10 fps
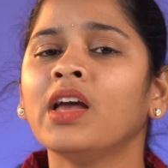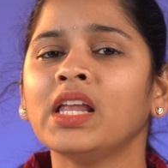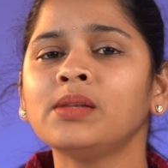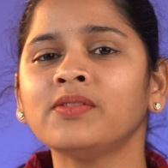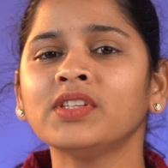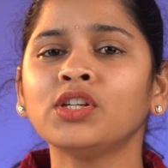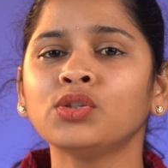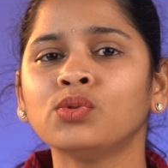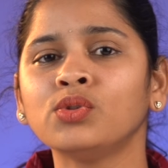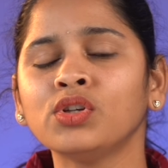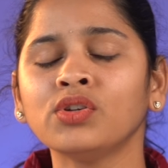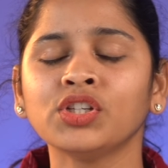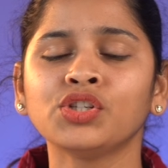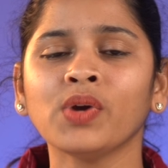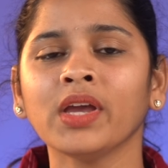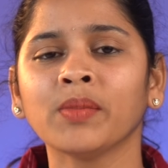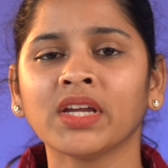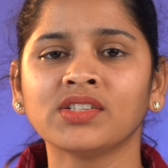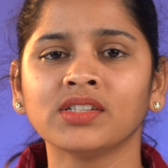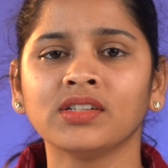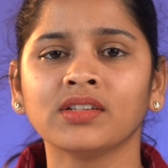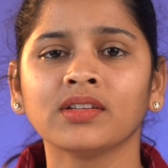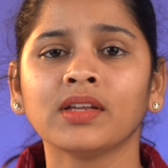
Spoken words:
Helps with that cool down issue I mentioned.